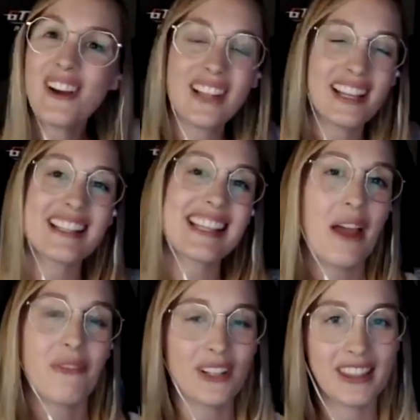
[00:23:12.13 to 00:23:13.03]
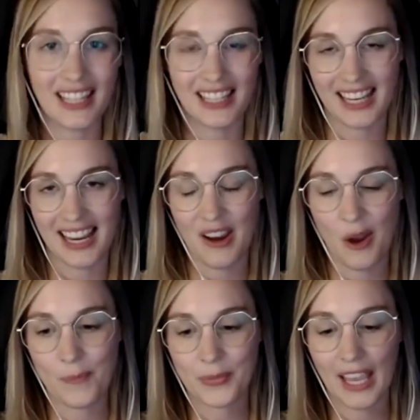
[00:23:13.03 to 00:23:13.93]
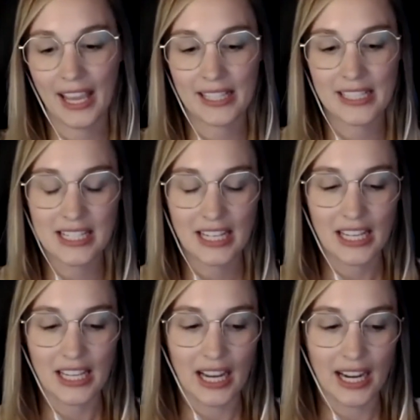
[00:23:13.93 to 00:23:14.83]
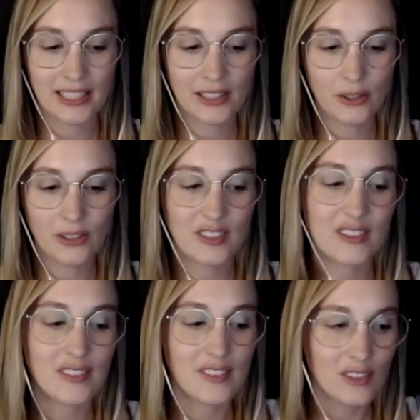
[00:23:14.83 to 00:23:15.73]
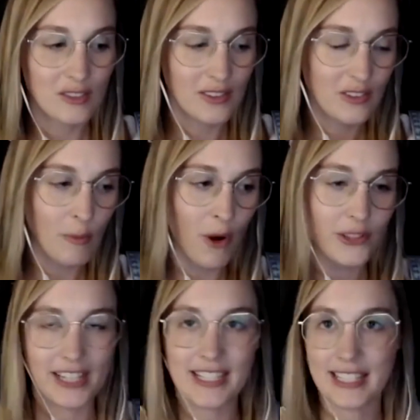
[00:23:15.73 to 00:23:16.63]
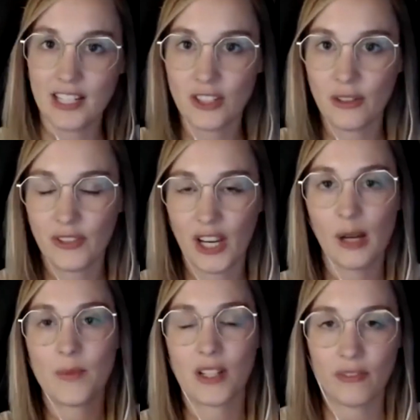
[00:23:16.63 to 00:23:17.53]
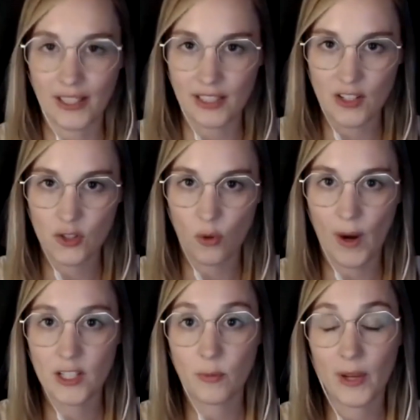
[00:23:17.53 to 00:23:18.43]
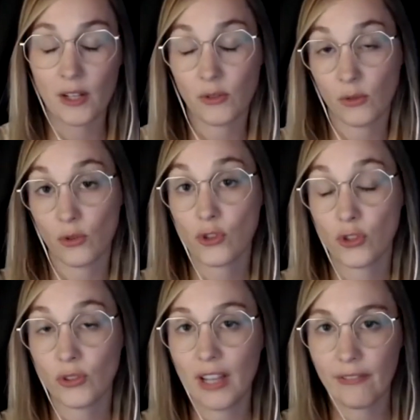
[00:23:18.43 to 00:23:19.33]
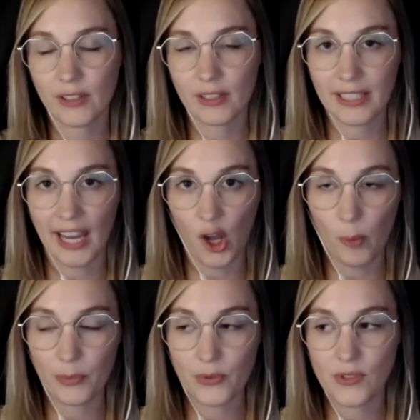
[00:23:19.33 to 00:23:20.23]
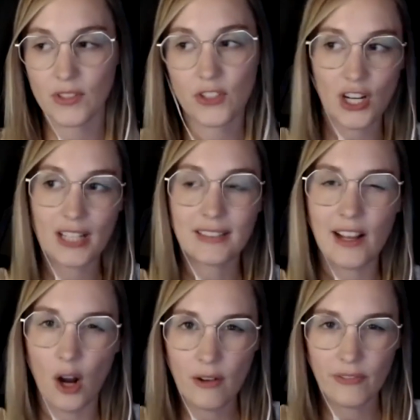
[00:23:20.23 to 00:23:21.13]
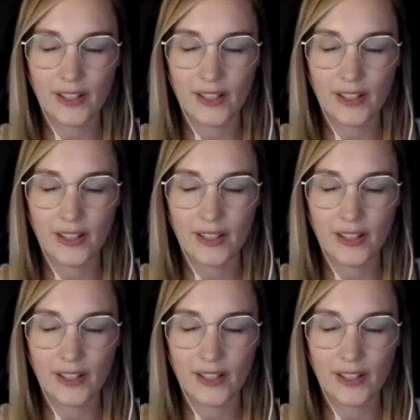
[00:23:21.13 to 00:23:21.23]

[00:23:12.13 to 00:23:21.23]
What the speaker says: Like, it's everything. And I think the democratization of games and the fact that it's so widespread should definitely help shake that off.